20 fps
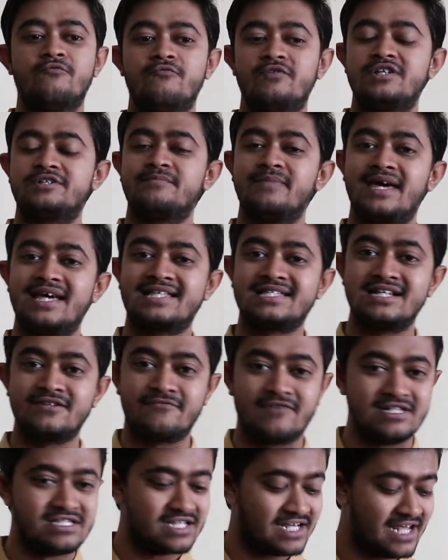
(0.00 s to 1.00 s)
which makes it
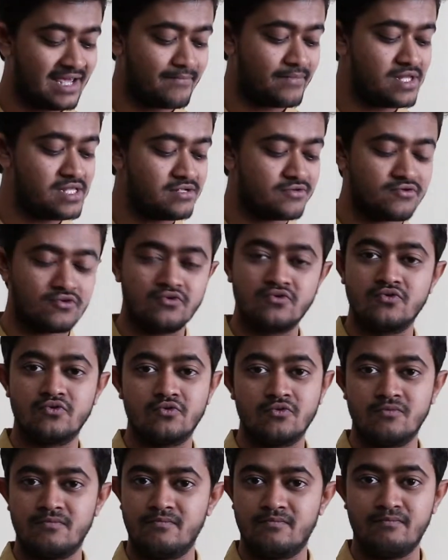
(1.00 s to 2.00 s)
vulnerable
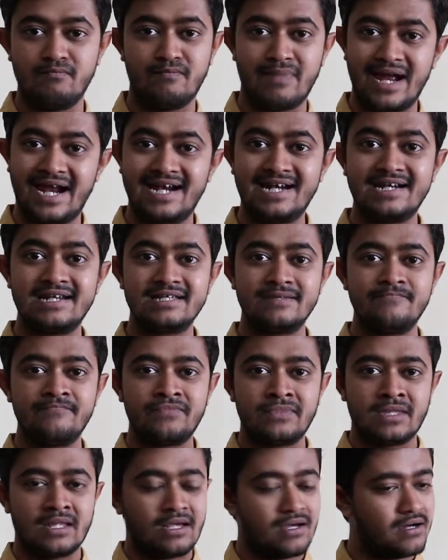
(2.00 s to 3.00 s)
to
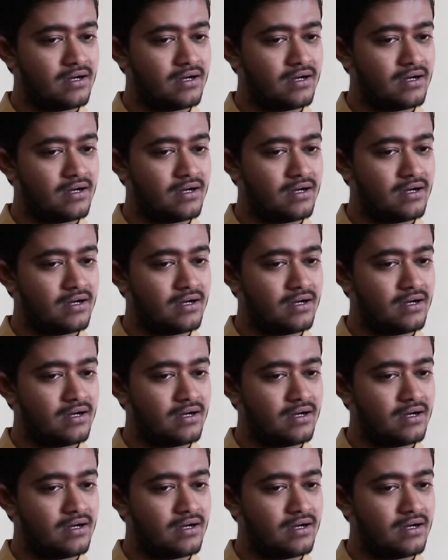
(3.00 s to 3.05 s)
bend.